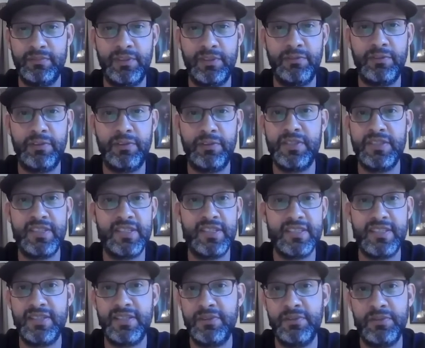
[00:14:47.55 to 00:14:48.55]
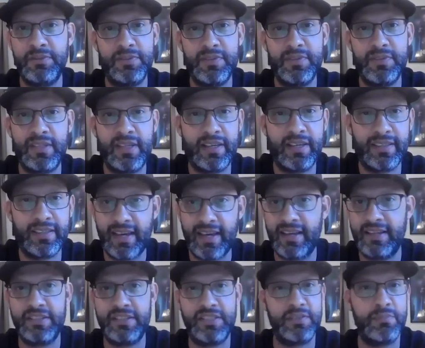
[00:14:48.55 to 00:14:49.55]
first assistant who was like
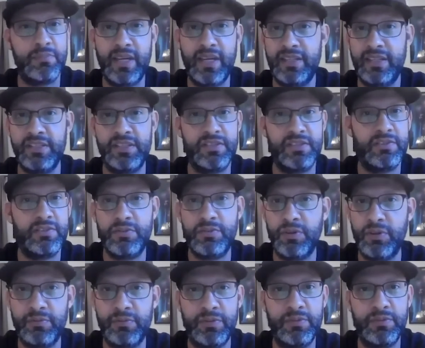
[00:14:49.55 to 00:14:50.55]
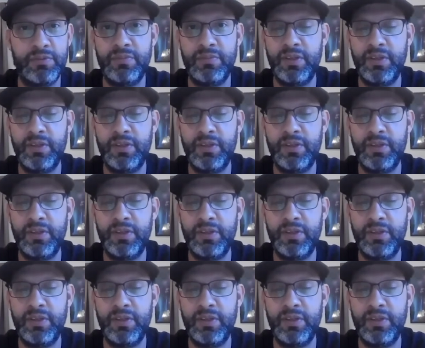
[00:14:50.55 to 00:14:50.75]
that, just mean, just drove you,